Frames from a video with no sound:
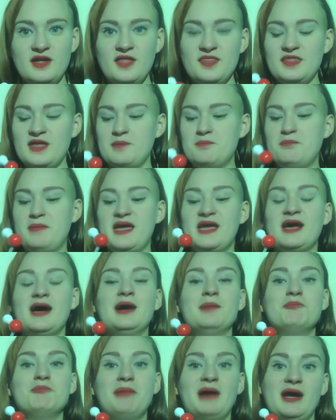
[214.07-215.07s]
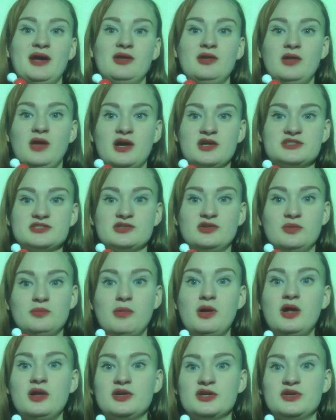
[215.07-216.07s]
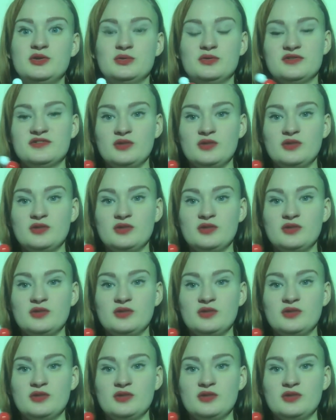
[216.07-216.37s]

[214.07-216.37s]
that make up biological molecules,